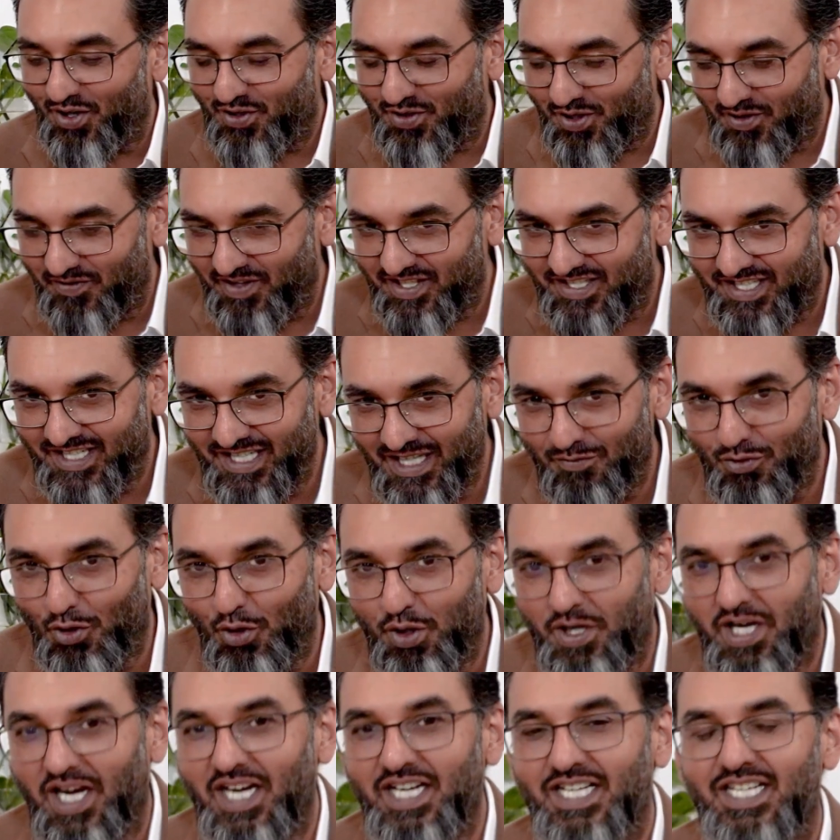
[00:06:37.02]
Wasinee,
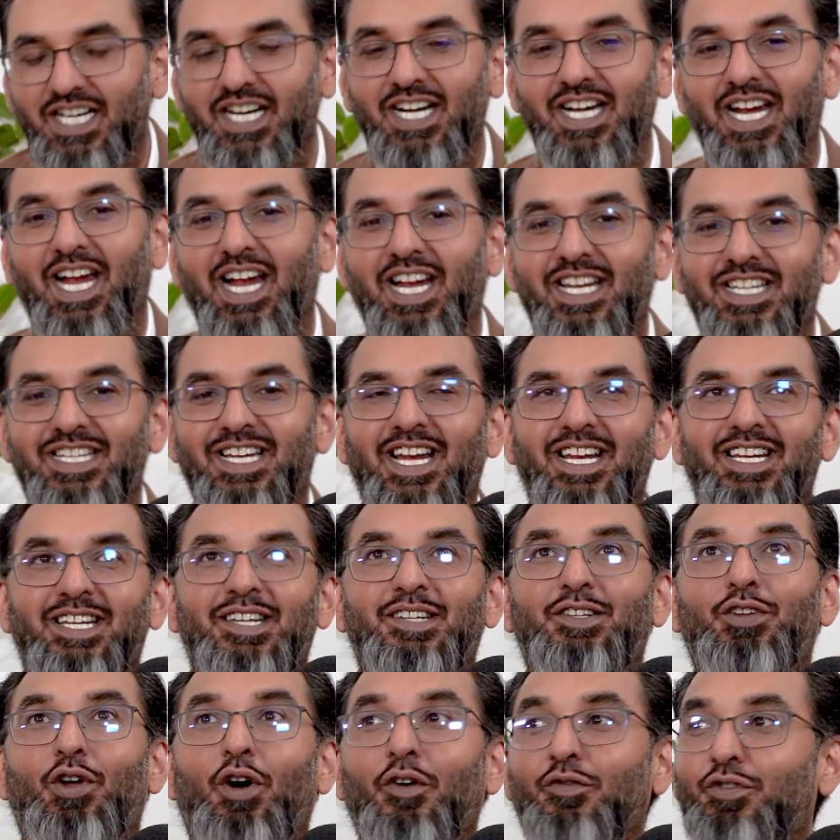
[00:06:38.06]
rotation
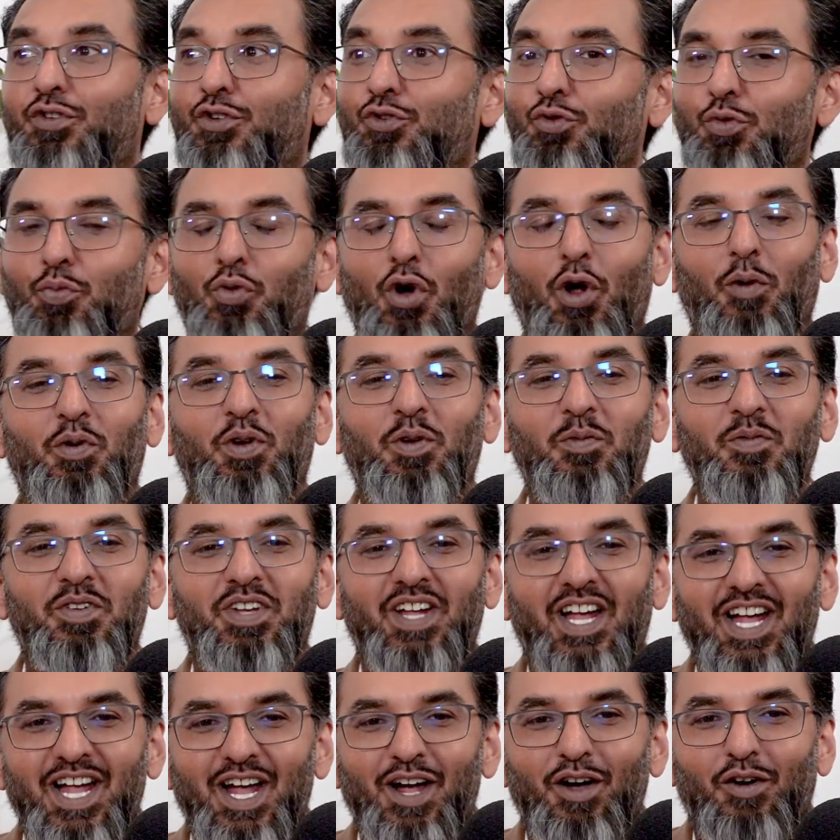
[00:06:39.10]
solves 2 problems.
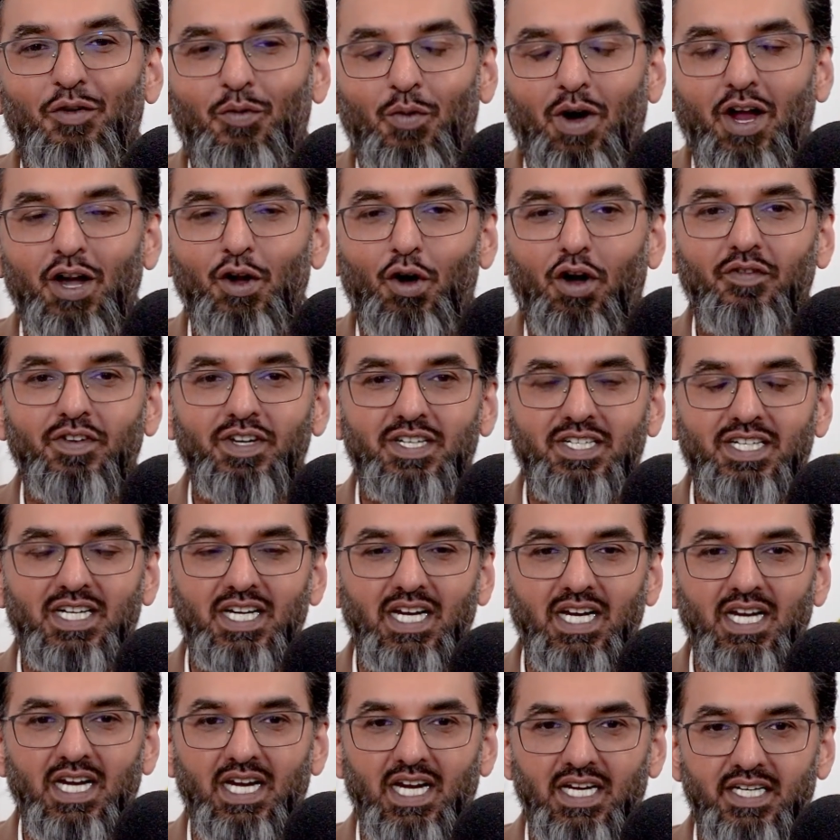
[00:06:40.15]
One,
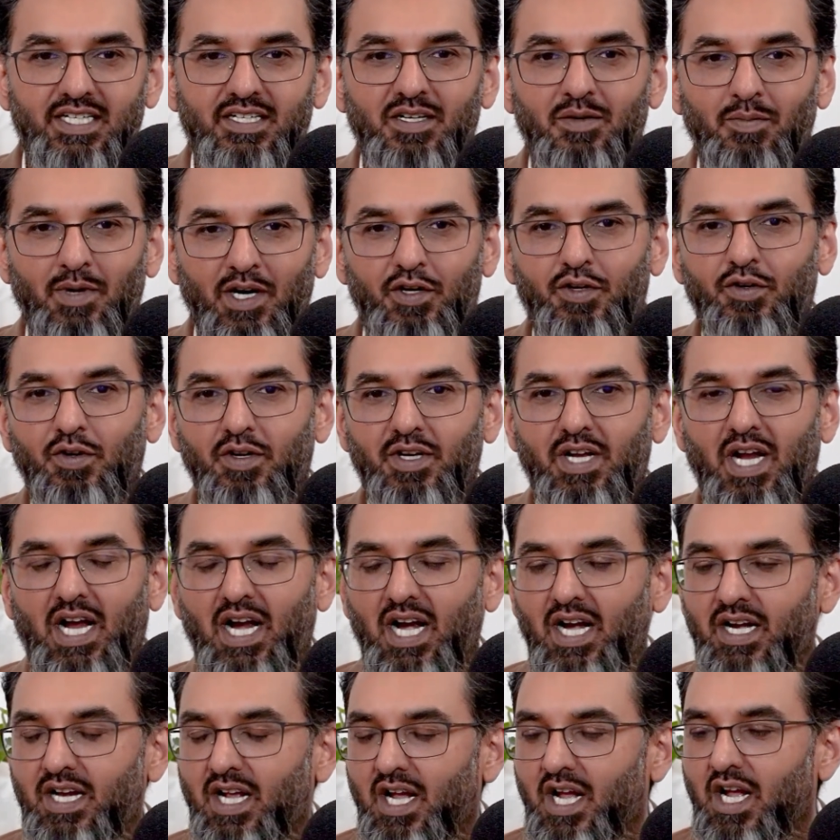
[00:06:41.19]
obviously, is to make sure
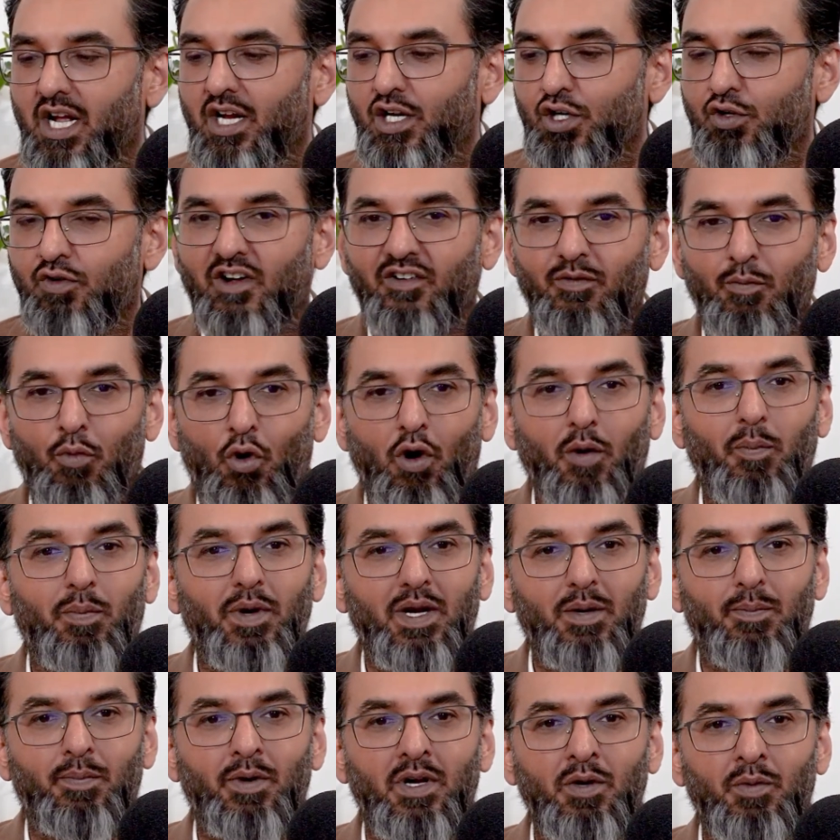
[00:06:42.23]
that you have more
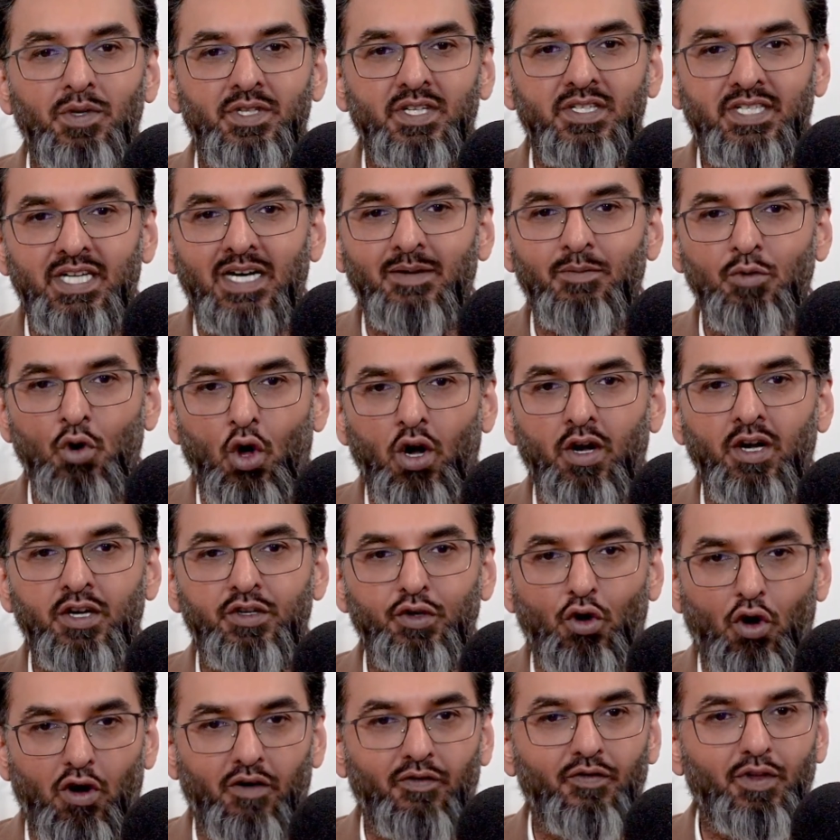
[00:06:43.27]
people with the same knowledge
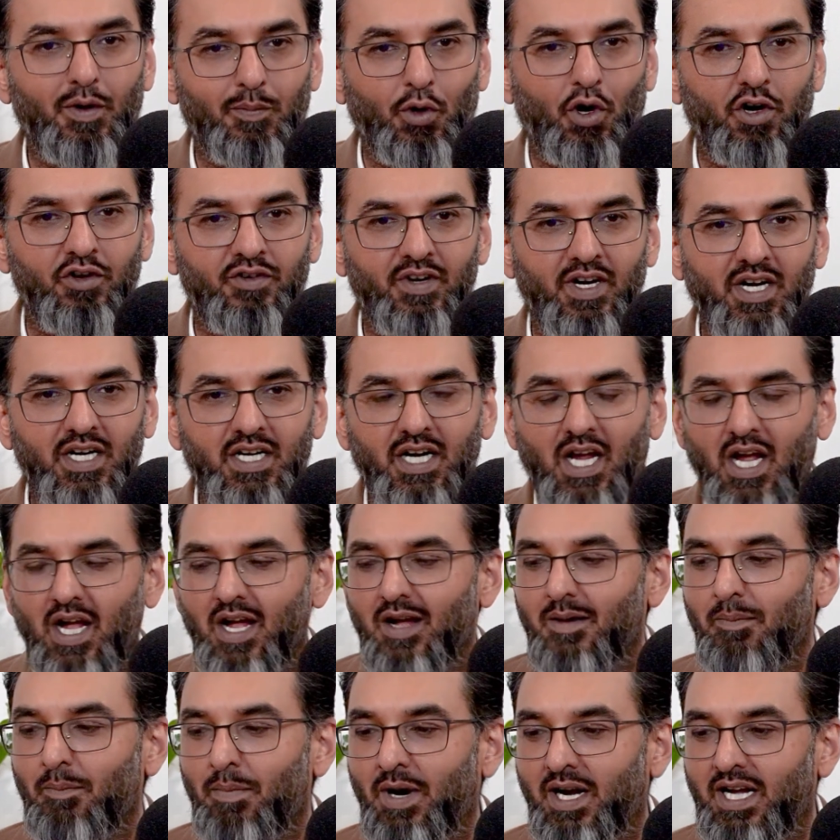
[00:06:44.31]
of the project.
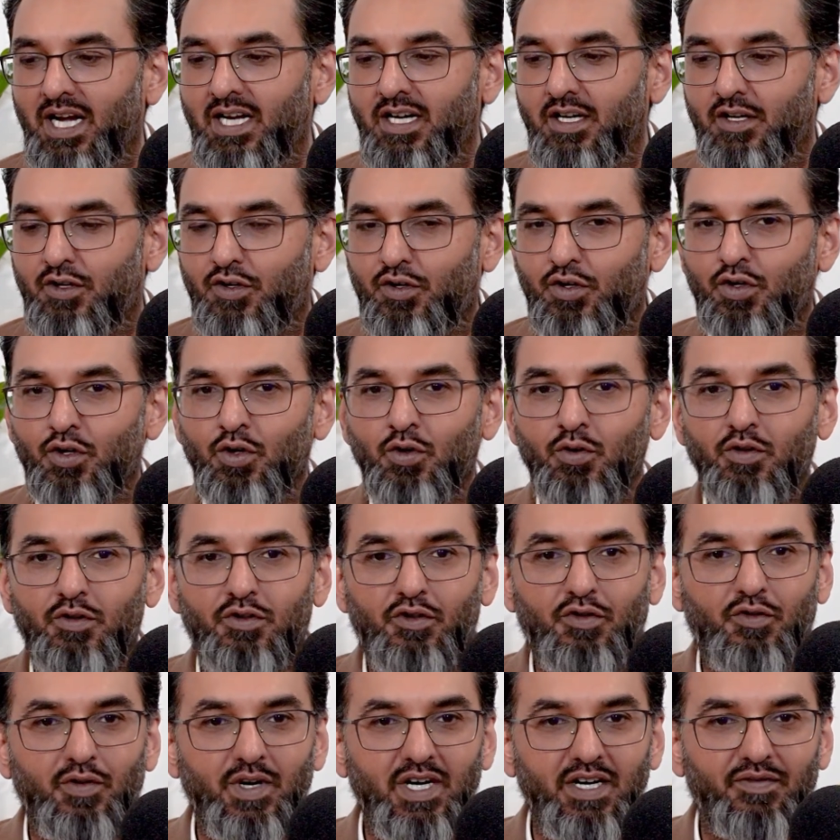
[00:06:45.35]
But in 2,
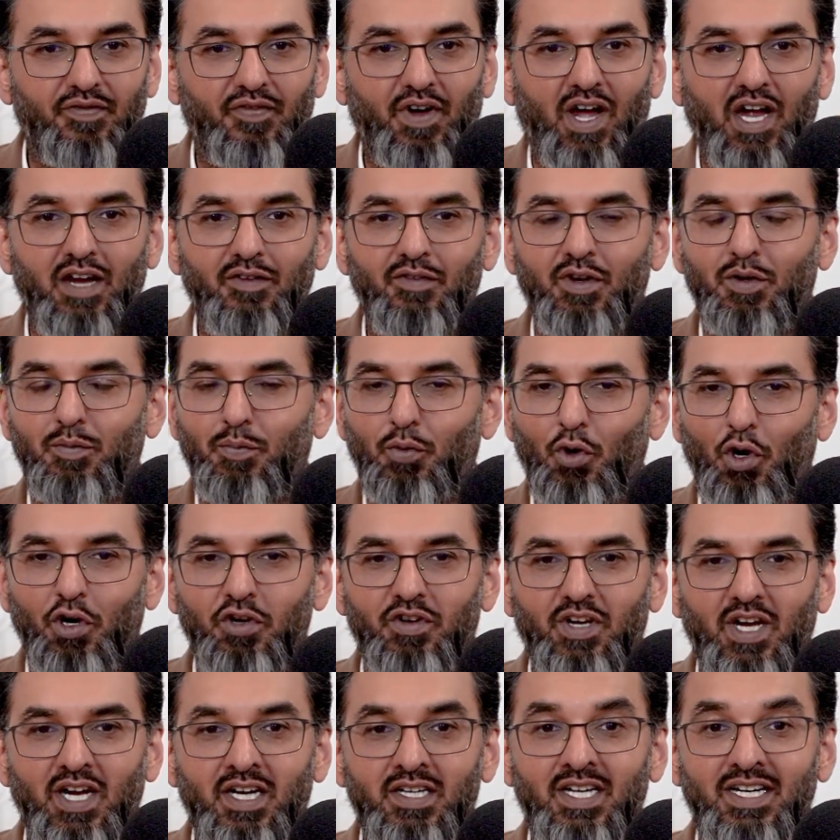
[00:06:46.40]
3, 5-year
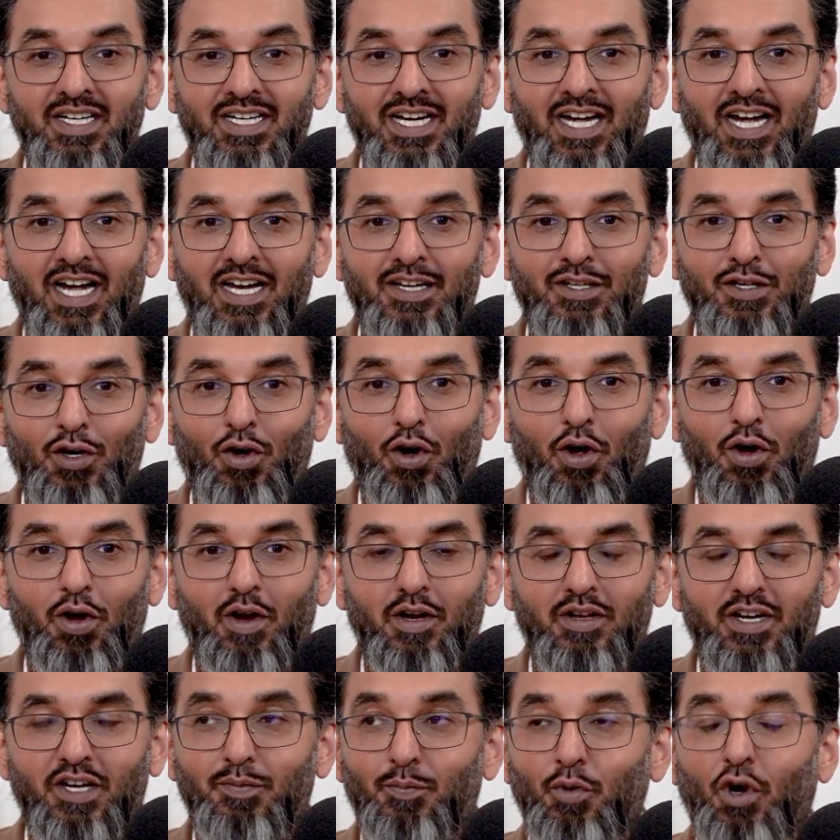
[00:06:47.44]
projects, there's
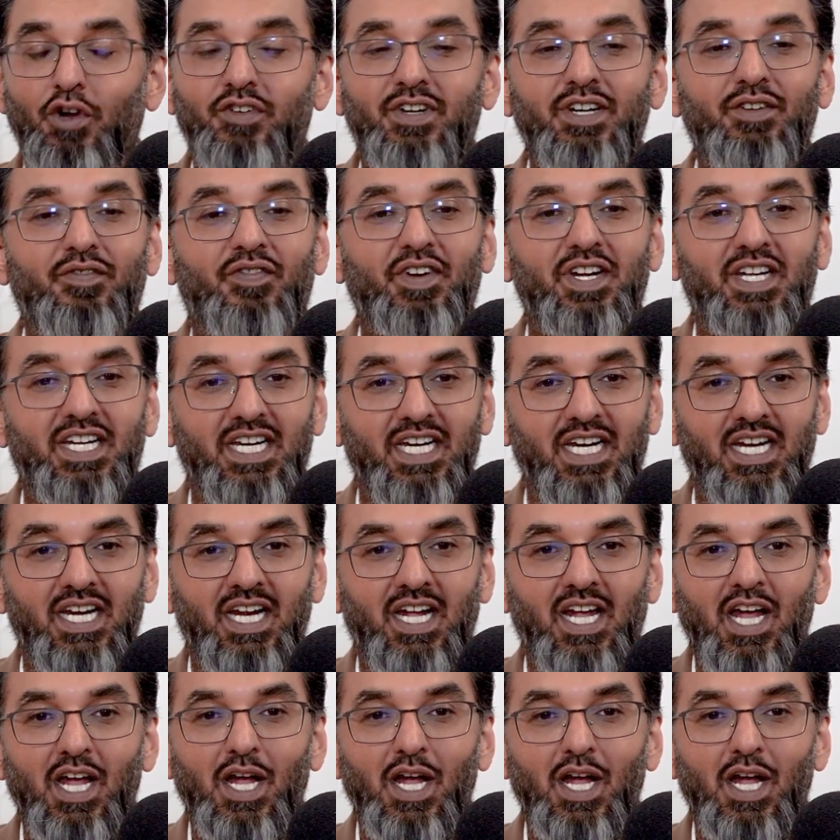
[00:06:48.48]
project fatigue.